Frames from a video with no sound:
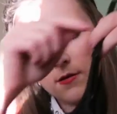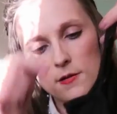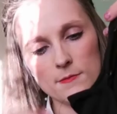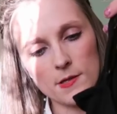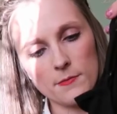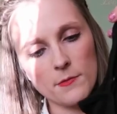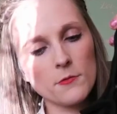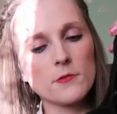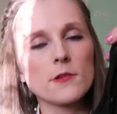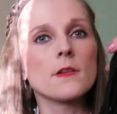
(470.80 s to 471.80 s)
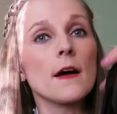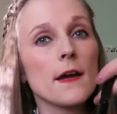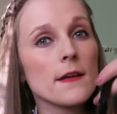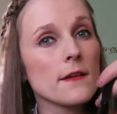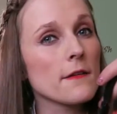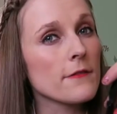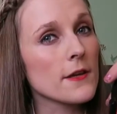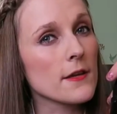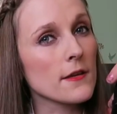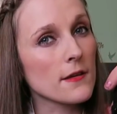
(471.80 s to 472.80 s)
and it can be worn under
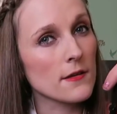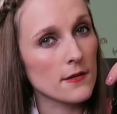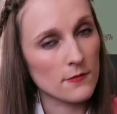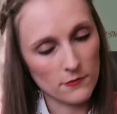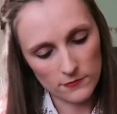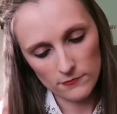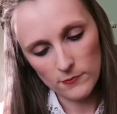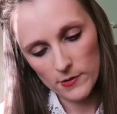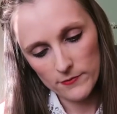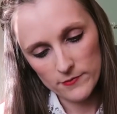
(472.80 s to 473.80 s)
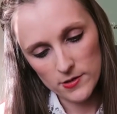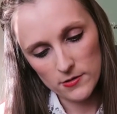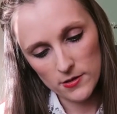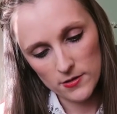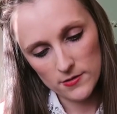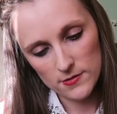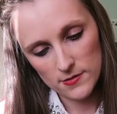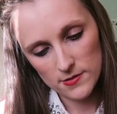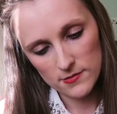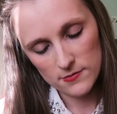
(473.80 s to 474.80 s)
anything, with
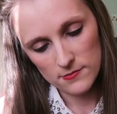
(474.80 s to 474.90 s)
jeans,